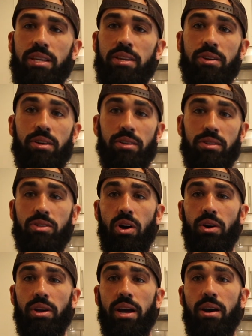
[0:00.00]
either
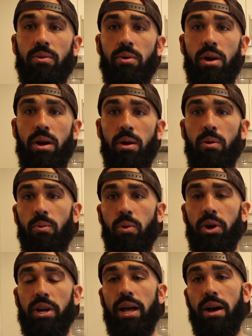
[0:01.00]
talk it out,
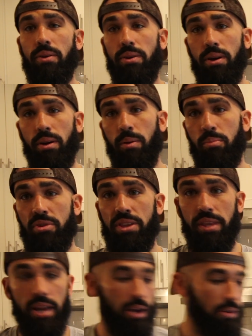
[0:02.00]
work it out, or
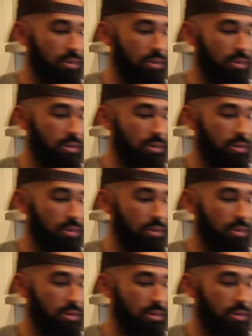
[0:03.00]
breathe it out.